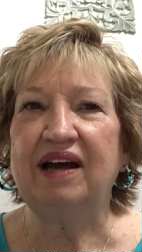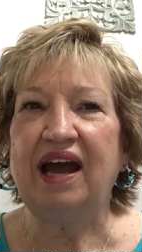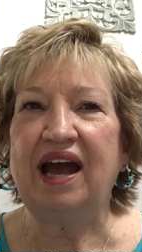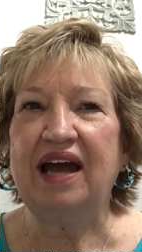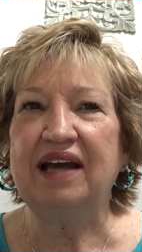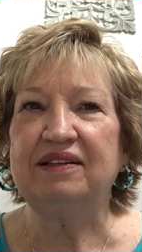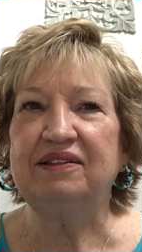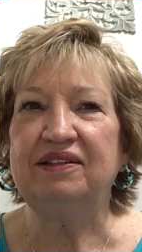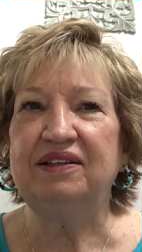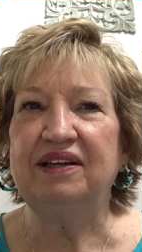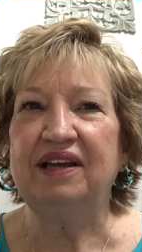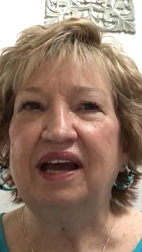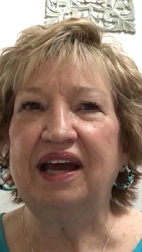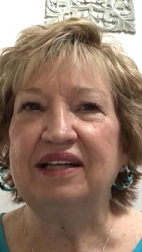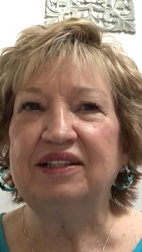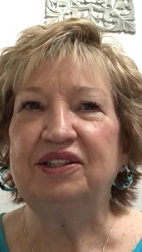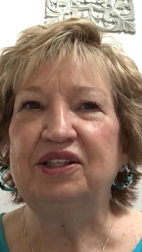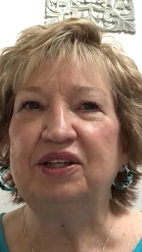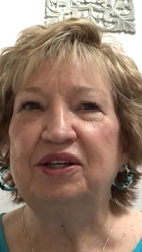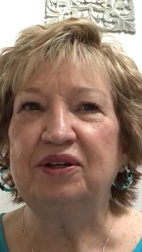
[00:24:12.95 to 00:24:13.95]
I,
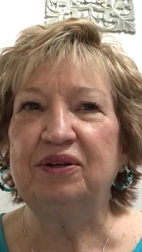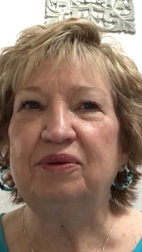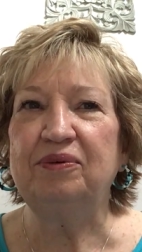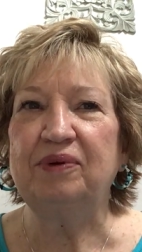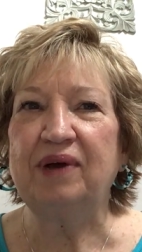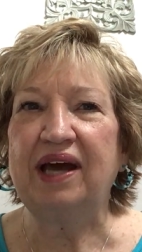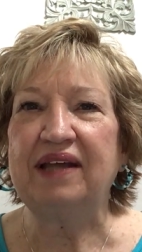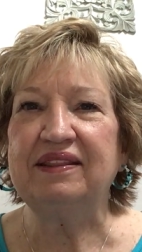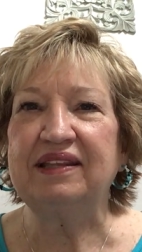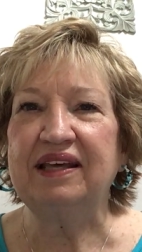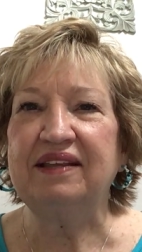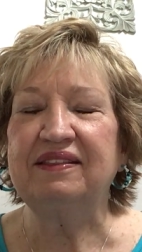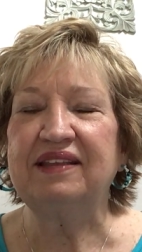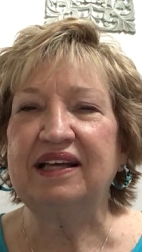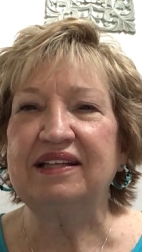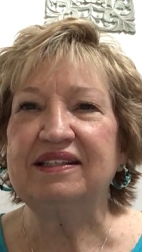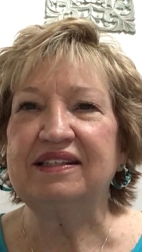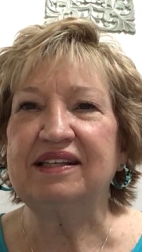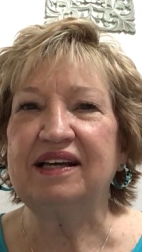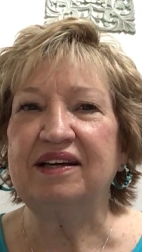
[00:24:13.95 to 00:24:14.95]
I do. I think
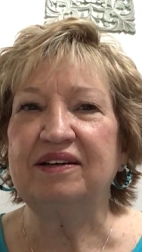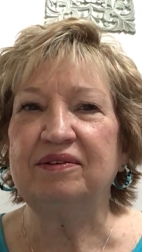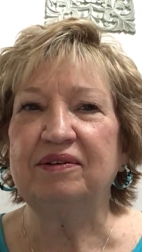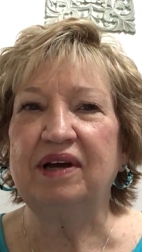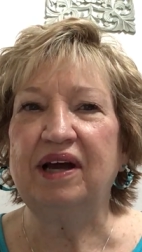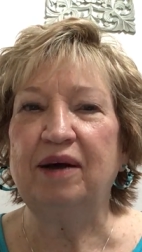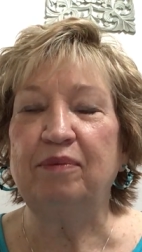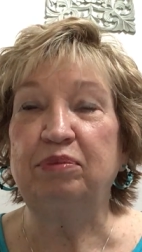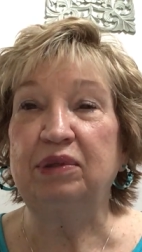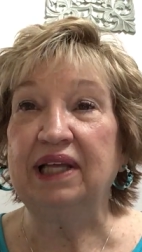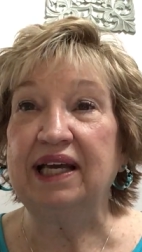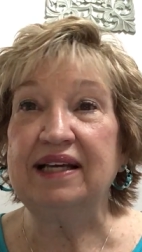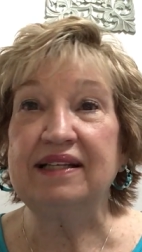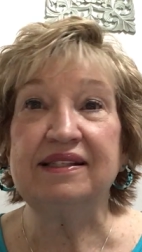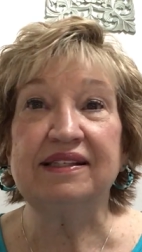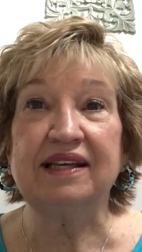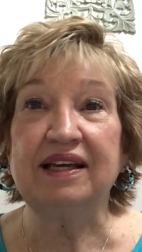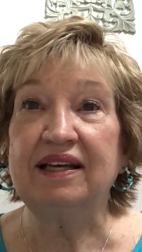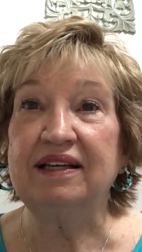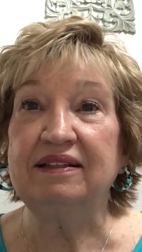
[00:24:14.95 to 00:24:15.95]
that's a, a
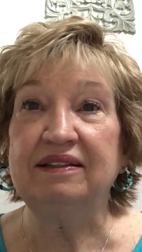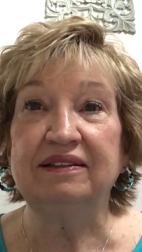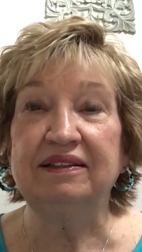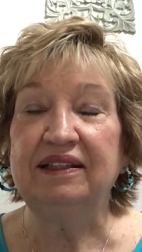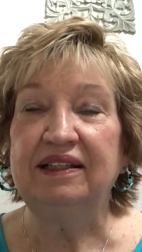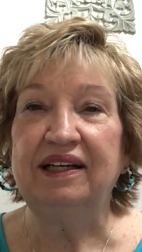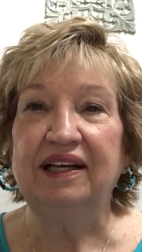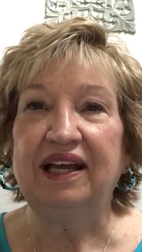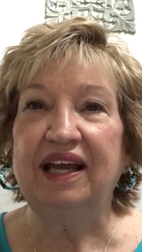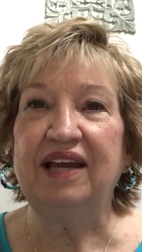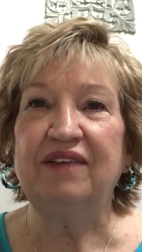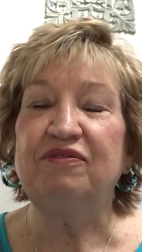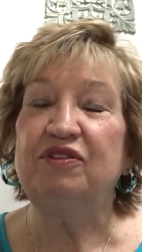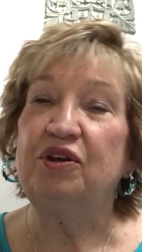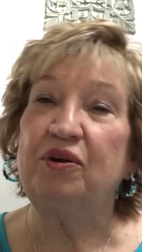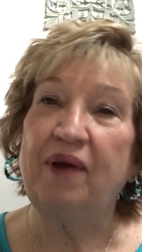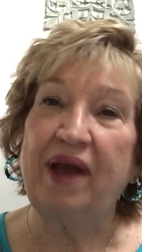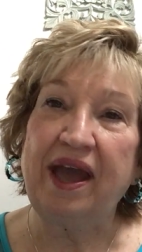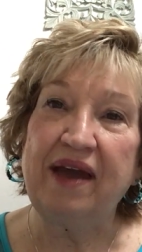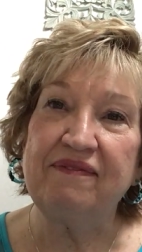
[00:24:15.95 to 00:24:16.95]
blessing if
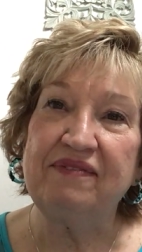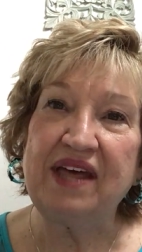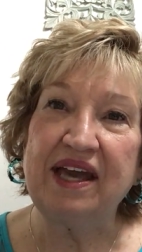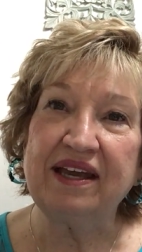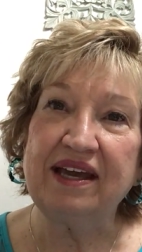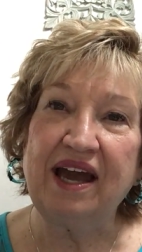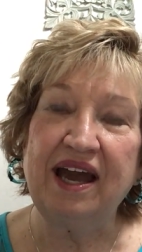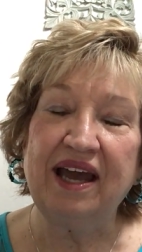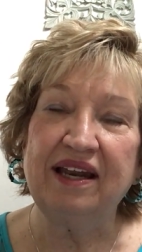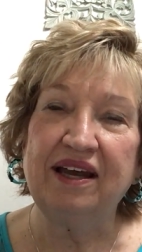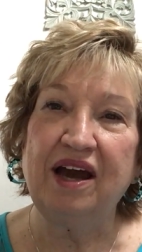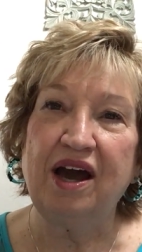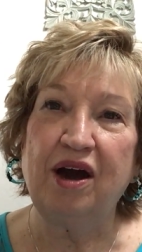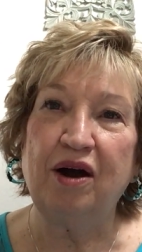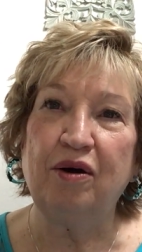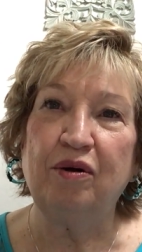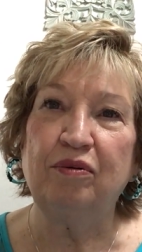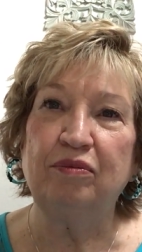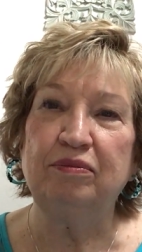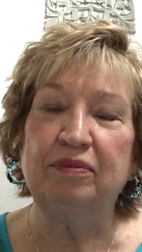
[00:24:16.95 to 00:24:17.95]
you have that kind of
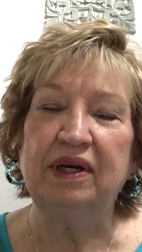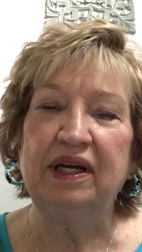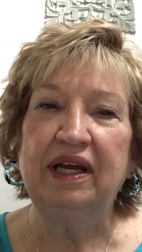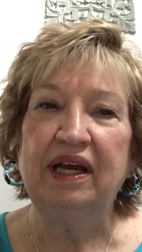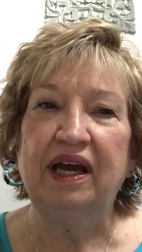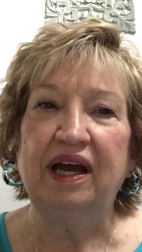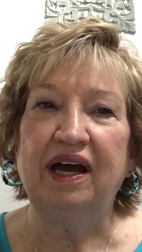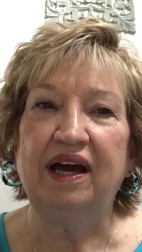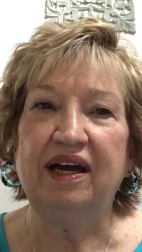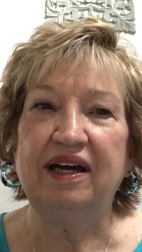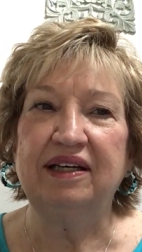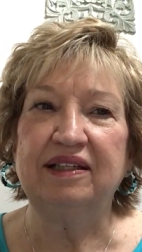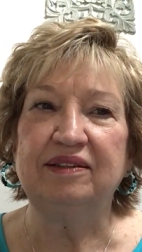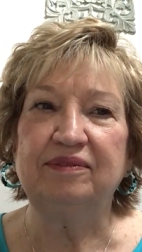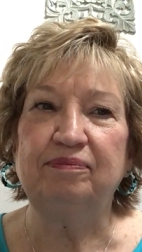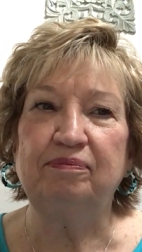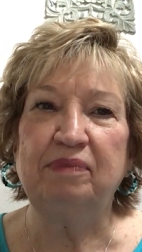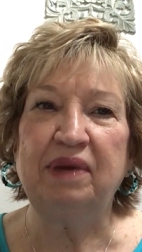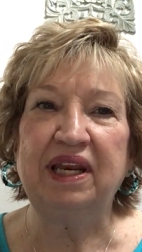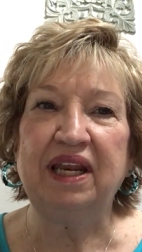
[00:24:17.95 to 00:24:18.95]
home. Uh,
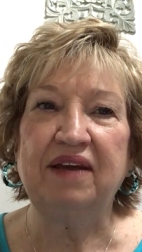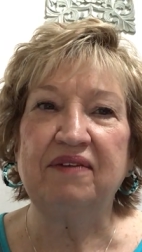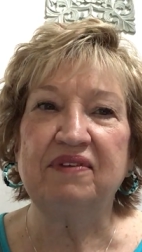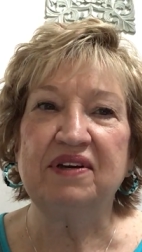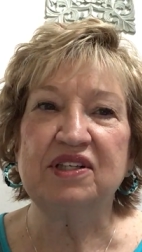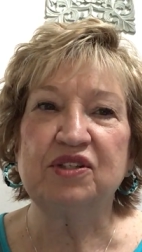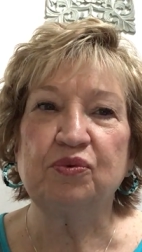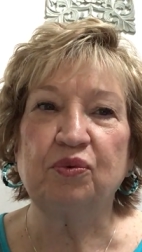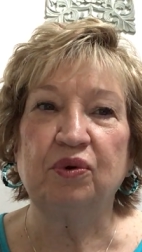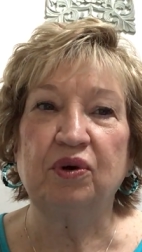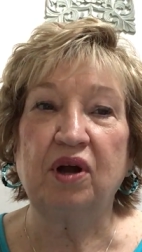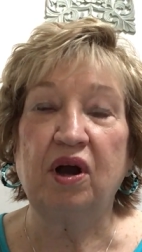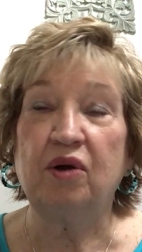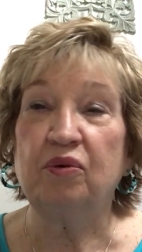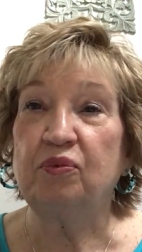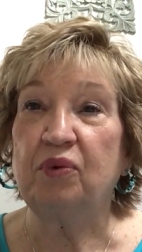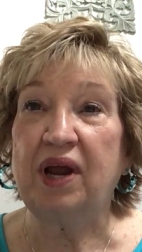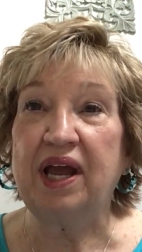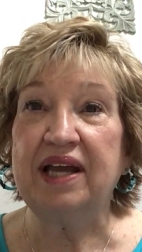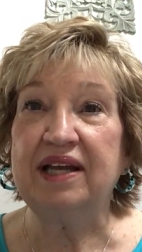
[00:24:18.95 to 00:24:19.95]
many of us were
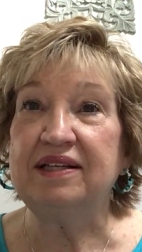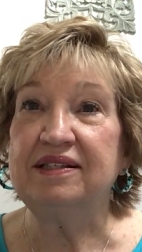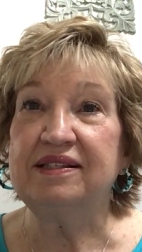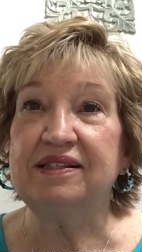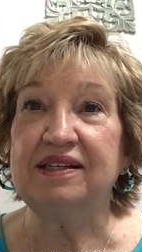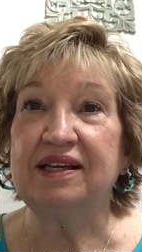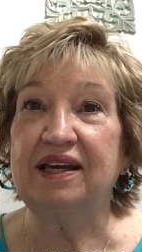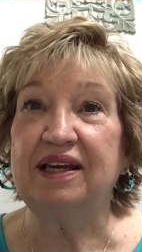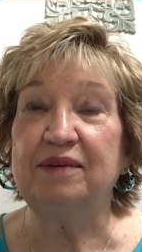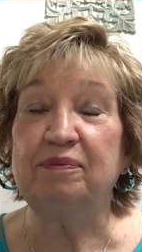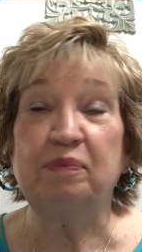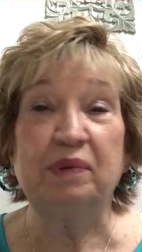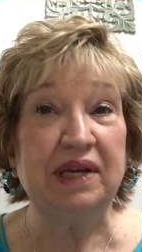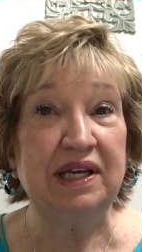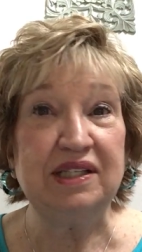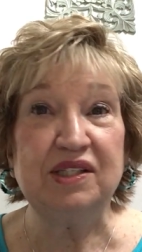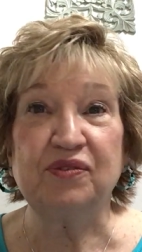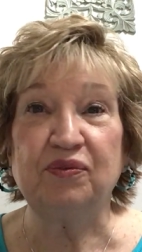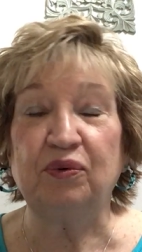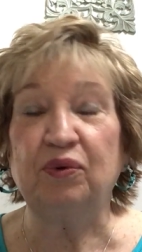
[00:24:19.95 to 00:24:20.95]
not raised in
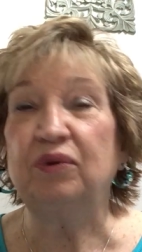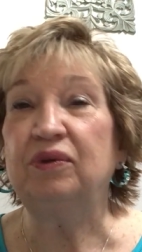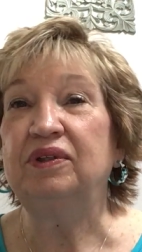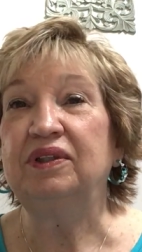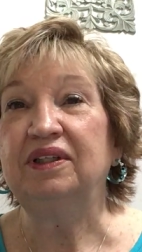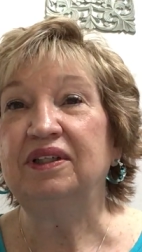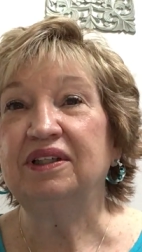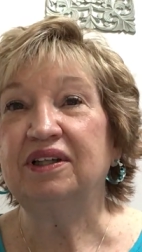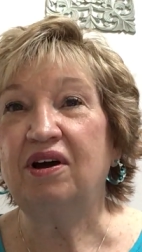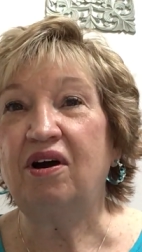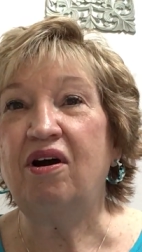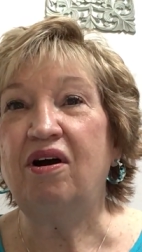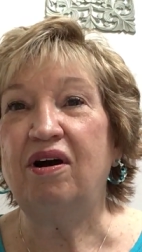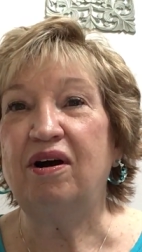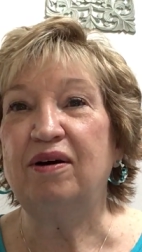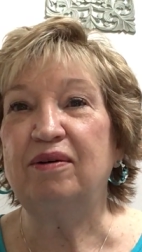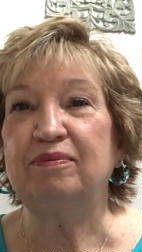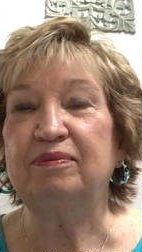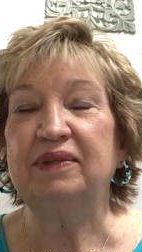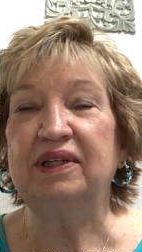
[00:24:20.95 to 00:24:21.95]
peaceful,
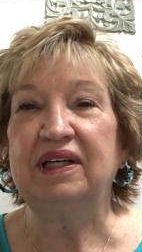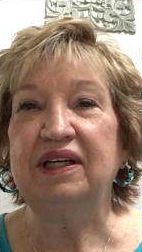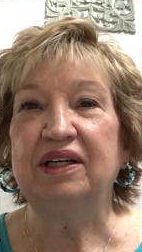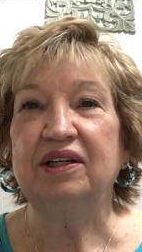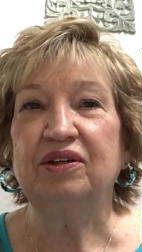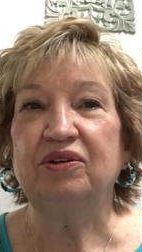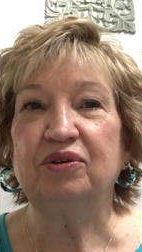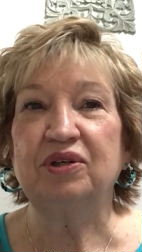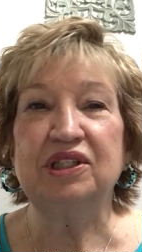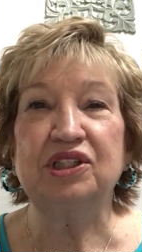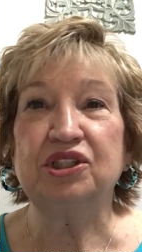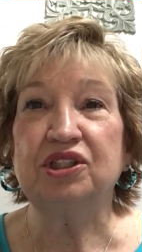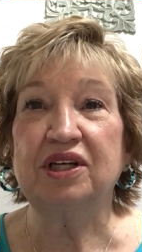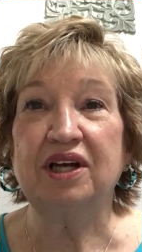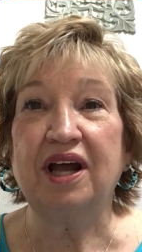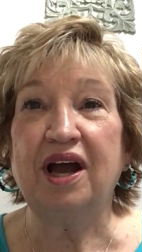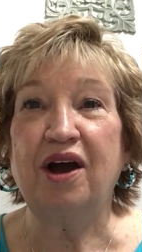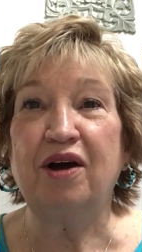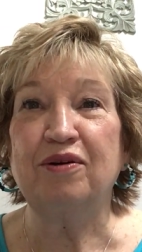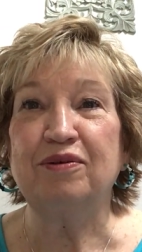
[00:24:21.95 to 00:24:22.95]
calm Christian
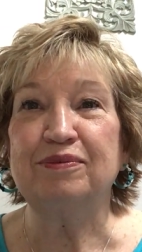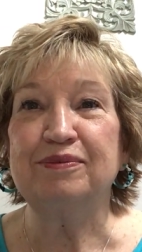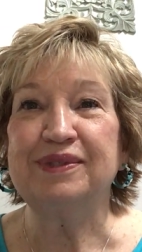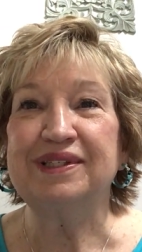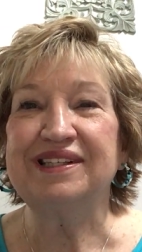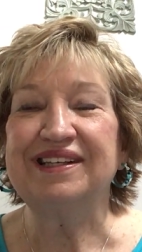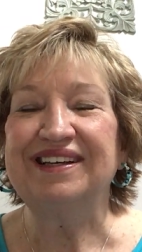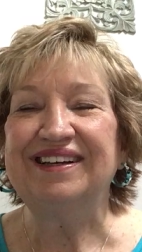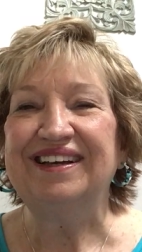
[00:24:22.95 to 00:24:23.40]
homes.